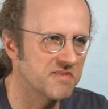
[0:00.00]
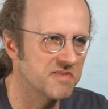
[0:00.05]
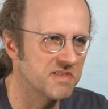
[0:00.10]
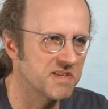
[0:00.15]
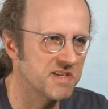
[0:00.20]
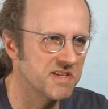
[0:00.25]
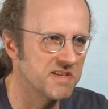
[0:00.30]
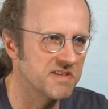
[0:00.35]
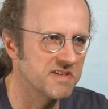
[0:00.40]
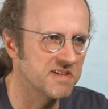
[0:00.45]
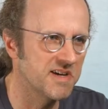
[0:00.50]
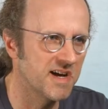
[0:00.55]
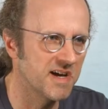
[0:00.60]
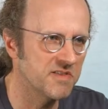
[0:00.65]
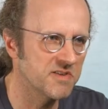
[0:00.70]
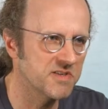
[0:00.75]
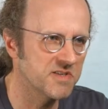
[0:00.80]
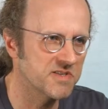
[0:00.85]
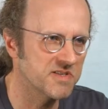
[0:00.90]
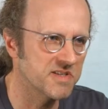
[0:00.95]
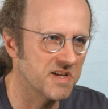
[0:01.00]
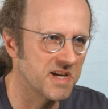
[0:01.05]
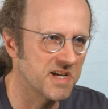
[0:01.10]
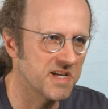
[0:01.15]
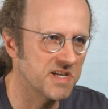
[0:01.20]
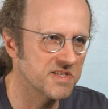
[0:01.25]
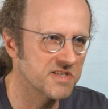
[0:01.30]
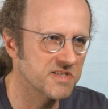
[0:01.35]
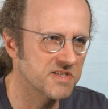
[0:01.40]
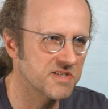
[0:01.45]
the other
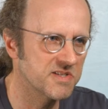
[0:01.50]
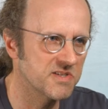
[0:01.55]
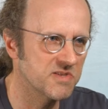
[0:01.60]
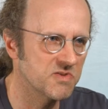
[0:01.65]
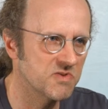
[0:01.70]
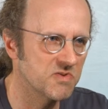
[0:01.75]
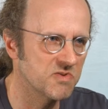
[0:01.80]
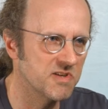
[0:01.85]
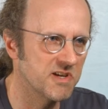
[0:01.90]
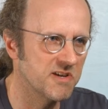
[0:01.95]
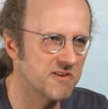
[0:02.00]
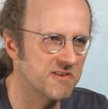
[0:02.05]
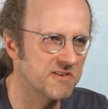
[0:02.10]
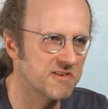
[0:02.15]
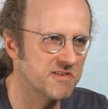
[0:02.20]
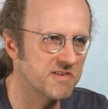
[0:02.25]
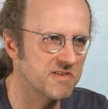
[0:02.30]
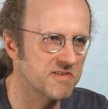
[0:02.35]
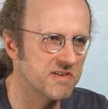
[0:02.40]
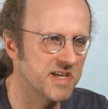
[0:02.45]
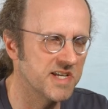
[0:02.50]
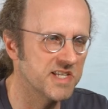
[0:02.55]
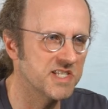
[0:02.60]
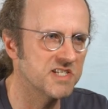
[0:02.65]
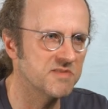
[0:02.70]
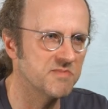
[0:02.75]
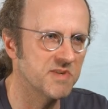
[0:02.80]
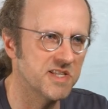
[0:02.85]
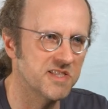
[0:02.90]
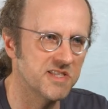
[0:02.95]
stars to
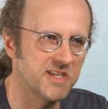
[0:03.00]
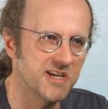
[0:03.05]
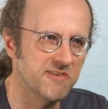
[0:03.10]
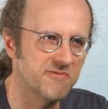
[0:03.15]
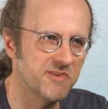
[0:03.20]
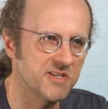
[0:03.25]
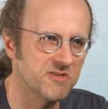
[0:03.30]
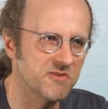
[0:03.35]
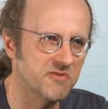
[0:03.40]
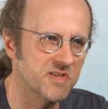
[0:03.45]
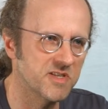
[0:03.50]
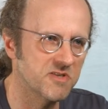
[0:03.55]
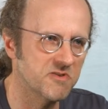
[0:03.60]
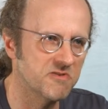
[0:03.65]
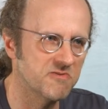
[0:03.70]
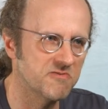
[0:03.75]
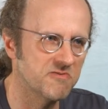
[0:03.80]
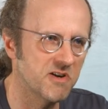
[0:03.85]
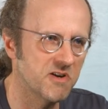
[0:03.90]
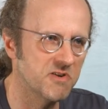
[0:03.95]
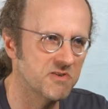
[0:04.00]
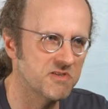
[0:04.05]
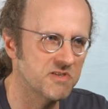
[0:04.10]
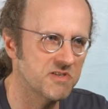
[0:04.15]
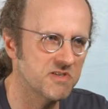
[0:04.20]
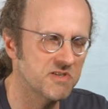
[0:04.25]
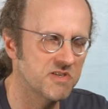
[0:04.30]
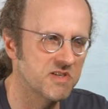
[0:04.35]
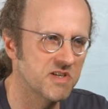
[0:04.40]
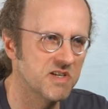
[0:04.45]
estimate the effect of this
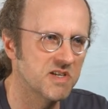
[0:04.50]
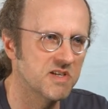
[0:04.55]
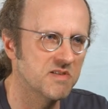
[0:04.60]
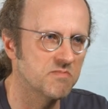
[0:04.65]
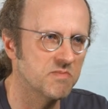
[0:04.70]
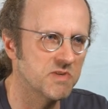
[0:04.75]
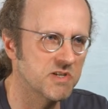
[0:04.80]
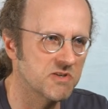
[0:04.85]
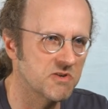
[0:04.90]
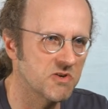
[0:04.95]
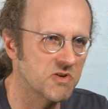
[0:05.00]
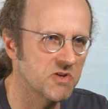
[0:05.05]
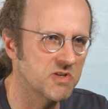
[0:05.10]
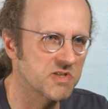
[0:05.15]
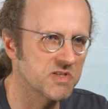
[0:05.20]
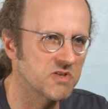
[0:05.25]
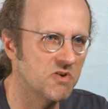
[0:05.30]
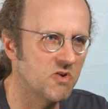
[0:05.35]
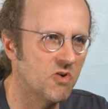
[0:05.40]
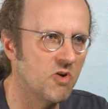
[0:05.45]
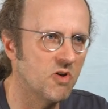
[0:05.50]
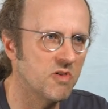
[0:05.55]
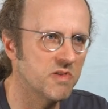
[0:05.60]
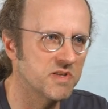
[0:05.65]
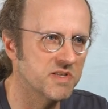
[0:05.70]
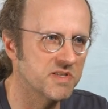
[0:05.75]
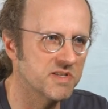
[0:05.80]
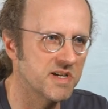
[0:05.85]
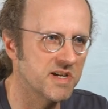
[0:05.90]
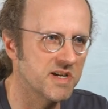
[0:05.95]
confounder, because all
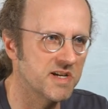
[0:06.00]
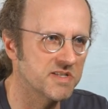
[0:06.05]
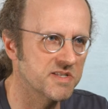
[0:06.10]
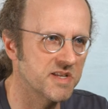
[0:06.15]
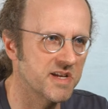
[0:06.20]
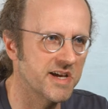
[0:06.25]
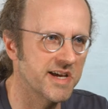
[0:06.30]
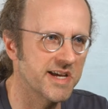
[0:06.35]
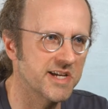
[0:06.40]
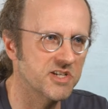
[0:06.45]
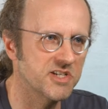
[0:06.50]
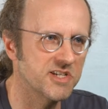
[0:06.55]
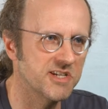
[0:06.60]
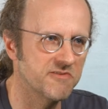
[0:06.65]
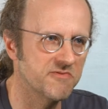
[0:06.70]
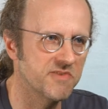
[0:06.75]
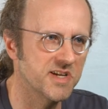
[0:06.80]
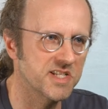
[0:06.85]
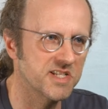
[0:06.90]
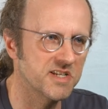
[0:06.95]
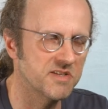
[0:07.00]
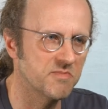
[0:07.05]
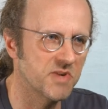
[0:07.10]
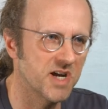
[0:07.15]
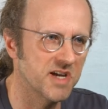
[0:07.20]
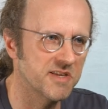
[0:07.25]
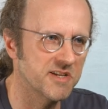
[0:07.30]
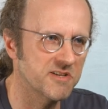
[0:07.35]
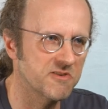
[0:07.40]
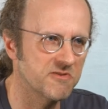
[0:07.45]
the stars are actually affected
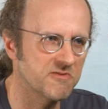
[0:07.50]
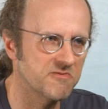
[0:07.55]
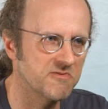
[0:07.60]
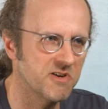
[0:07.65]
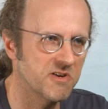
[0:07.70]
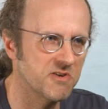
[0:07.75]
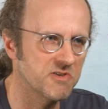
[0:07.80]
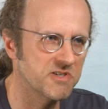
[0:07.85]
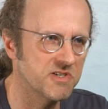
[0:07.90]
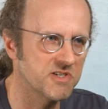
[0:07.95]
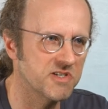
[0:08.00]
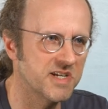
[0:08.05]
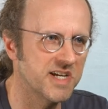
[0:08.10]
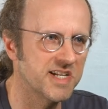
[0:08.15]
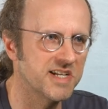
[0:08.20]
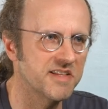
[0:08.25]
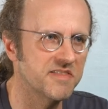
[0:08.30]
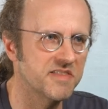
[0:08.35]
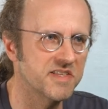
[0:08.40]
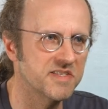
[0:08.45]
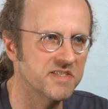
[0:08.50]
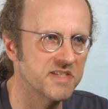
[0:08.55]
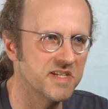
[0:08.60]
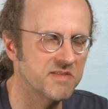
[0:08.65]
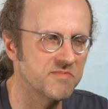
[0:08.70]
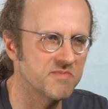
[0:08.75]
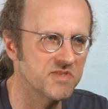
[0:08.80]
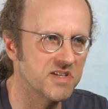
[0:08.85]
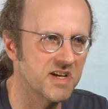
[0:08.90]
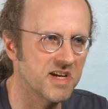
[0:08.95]
by that confounder, and at the
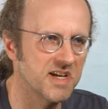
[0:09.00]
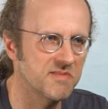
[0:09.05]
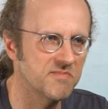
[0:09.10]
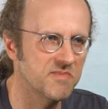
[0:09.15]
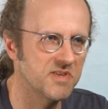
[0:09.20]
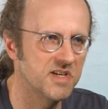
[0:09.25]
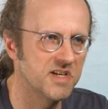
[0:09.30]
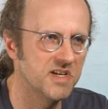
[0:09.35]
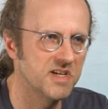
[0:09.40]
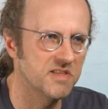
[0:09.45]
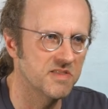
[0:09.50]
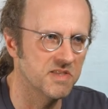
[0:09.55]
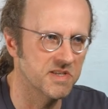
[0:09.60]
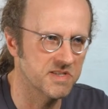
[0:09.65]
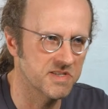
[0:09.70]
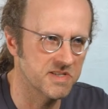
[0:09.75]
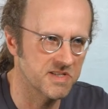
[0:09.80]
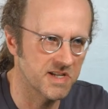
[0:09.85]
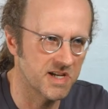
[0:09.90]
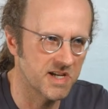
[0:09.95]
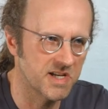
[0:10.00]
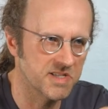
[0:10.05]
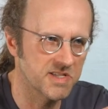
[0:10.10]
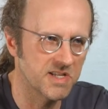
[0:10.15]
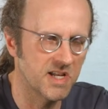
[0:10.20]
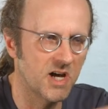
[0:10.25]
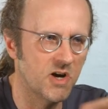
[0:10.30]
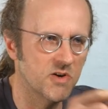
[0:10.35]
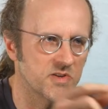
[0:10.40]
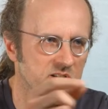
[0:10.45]
same time, the stars
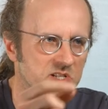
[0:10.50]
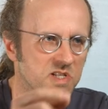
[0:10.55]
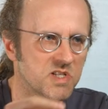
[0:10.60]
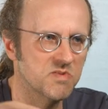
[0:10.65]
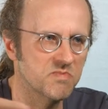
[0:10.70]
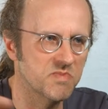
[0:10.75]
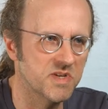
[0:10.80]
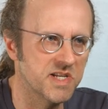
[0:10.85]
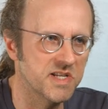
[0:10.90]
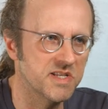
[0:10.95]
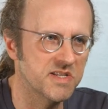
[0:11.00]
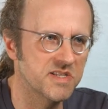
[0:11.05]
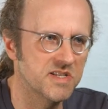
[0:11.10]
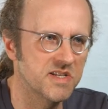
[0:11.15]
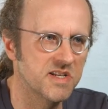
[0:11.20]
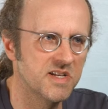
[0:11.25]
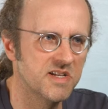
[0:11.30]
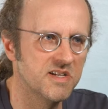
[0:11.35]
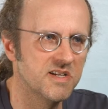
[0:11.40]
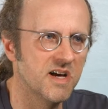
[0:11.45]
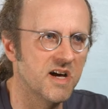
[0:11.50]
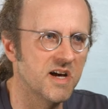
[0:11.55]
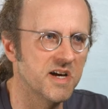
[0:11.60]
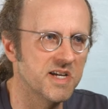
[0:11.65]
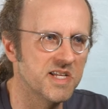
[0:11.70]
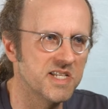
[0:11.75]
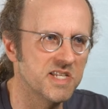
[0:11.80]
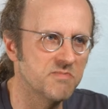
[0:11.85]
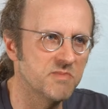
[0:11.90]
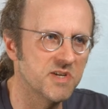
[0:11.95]
out in space are
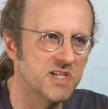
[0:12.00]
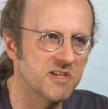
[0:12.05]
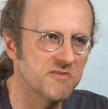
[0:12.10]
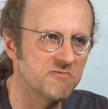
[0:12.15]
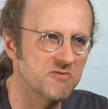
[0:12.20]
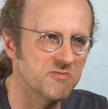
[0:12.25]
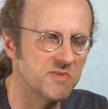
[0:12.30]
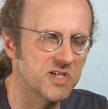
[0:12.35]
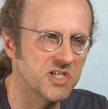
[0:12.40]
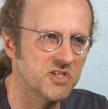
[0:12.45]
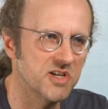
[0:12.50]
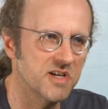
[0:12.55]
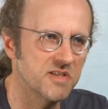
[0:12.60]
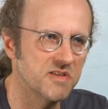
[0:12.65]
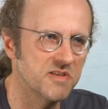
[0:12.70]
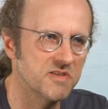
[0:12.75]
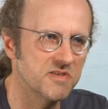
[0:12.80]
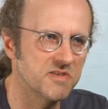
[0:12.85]
independent from each other.